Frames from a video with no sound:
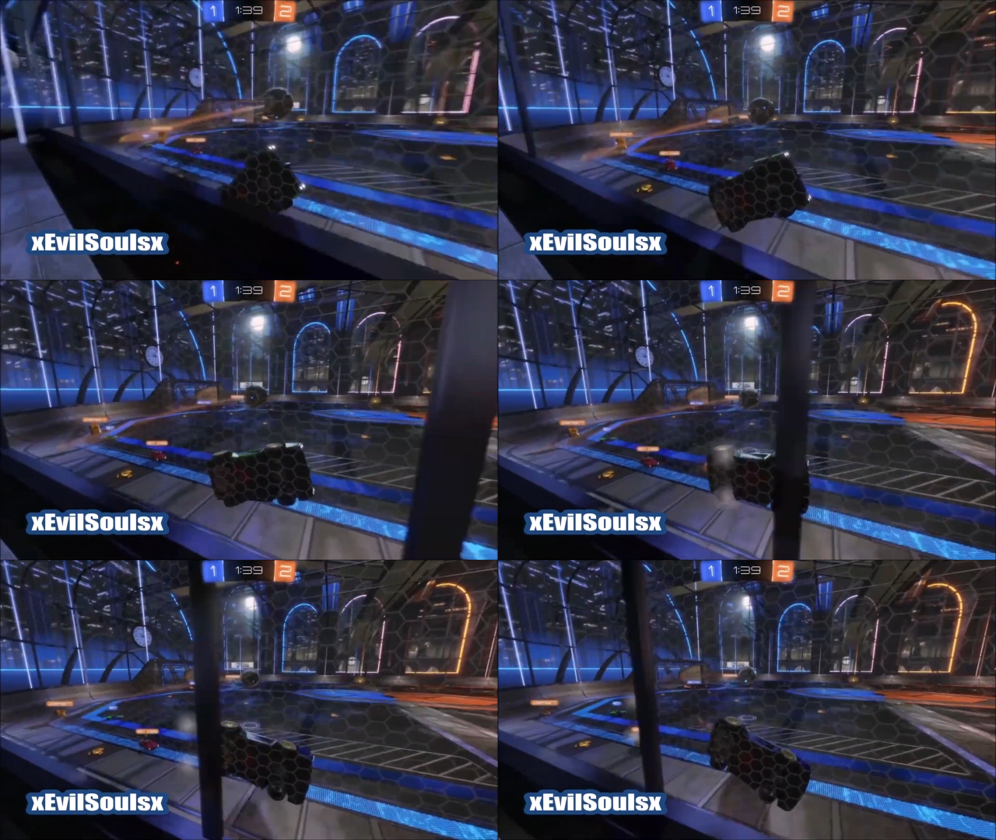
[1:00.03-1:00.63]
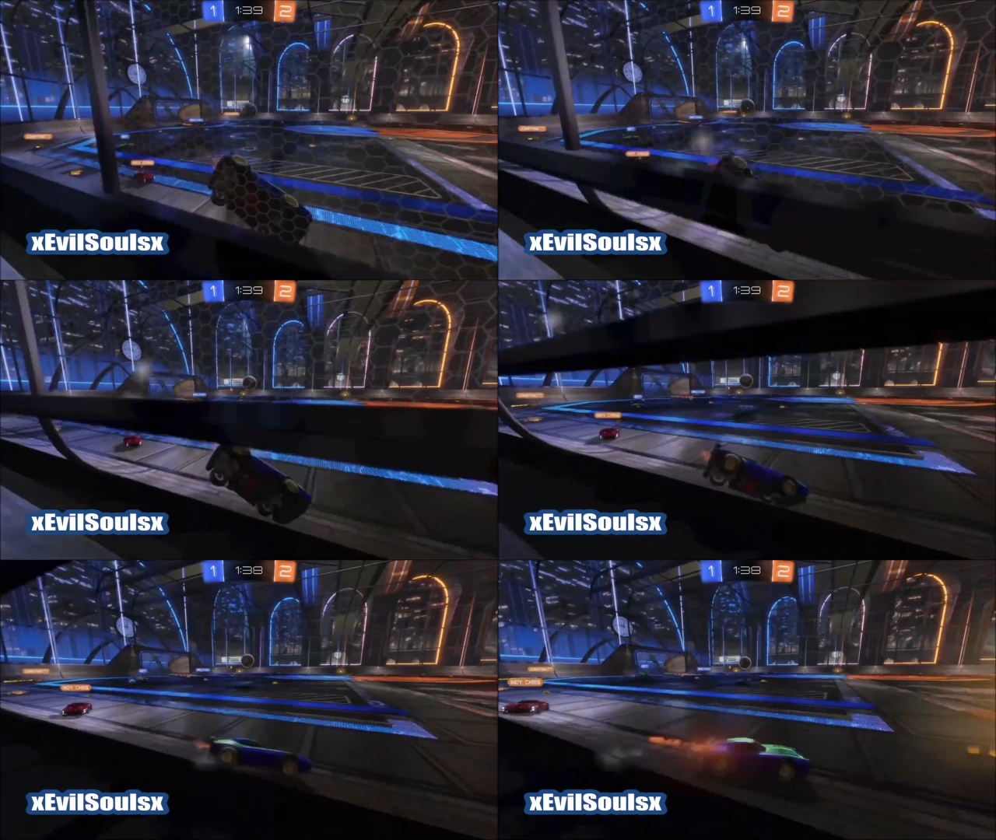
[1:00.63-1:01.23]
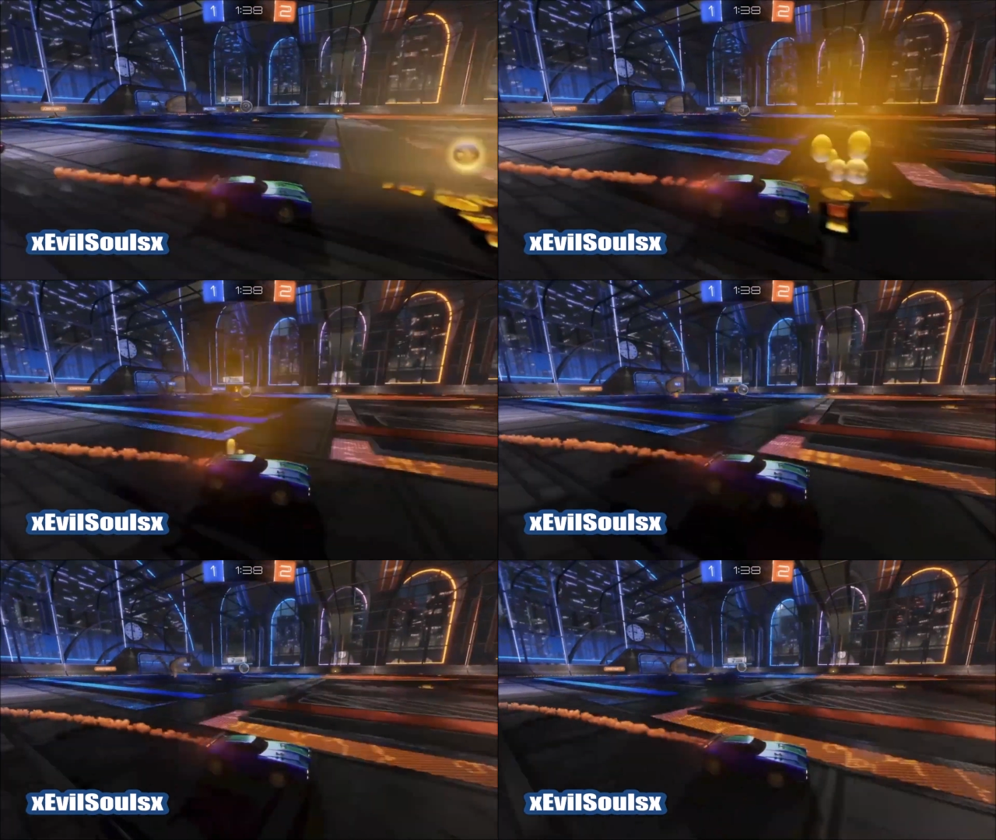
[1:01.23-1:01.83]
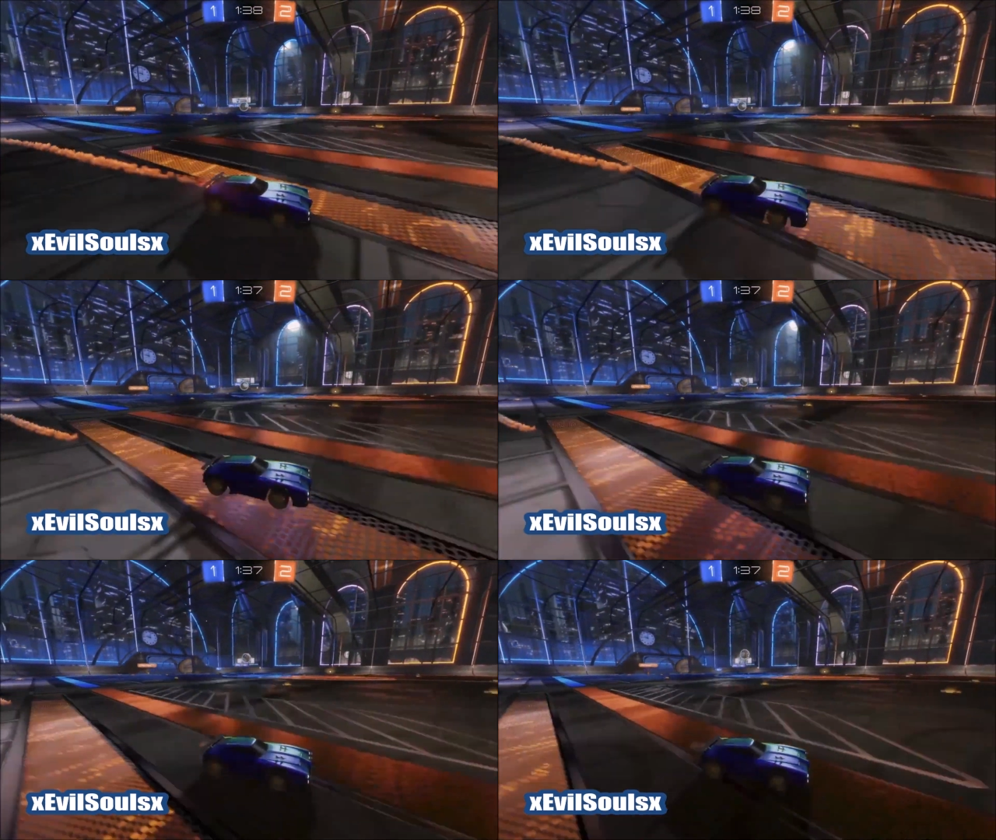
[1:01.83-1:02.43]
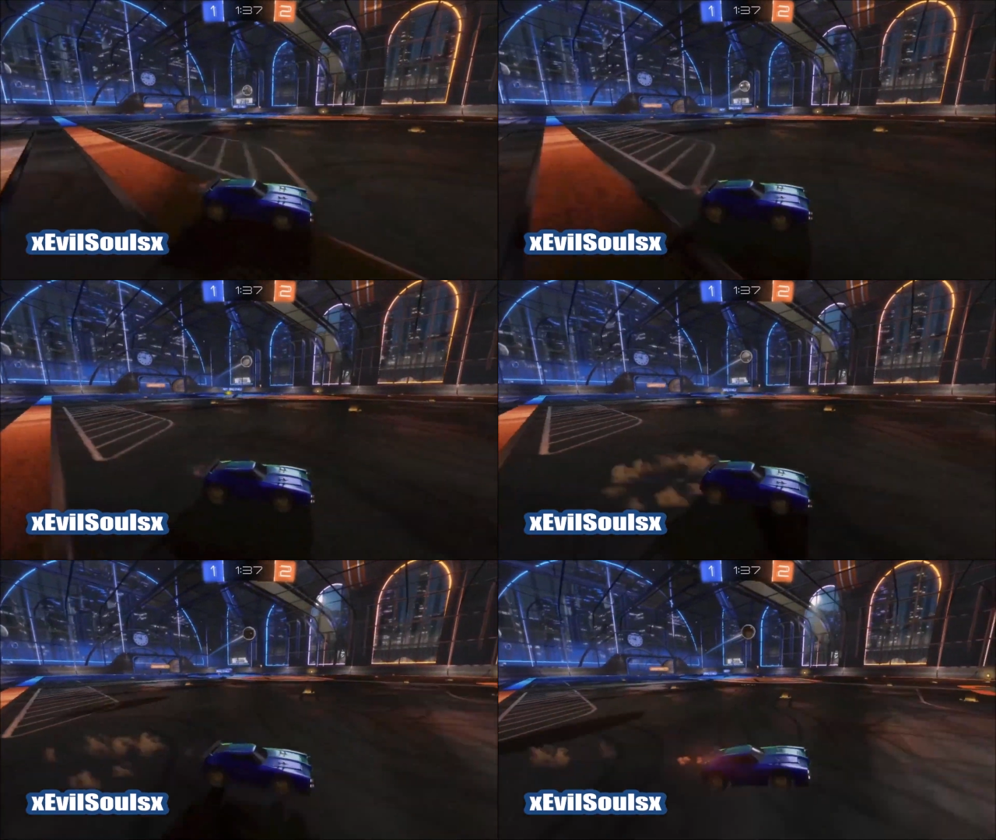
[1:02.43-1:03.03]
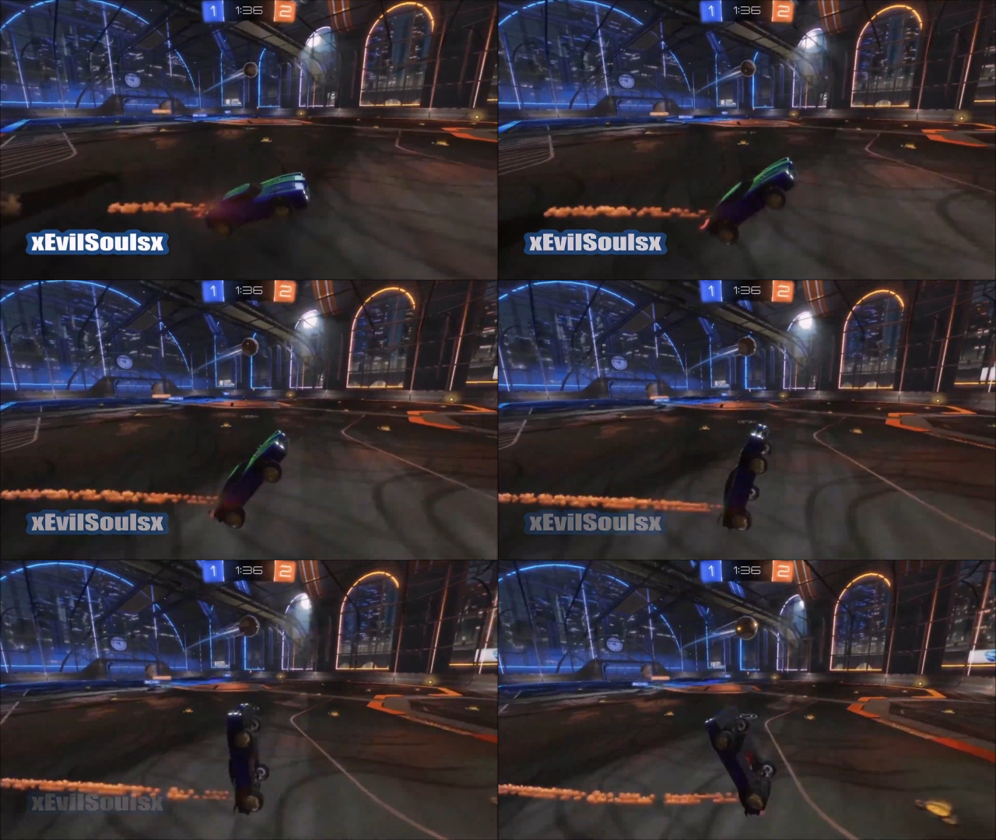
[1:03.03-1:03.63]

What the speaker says: Nobody's mouth can be seen.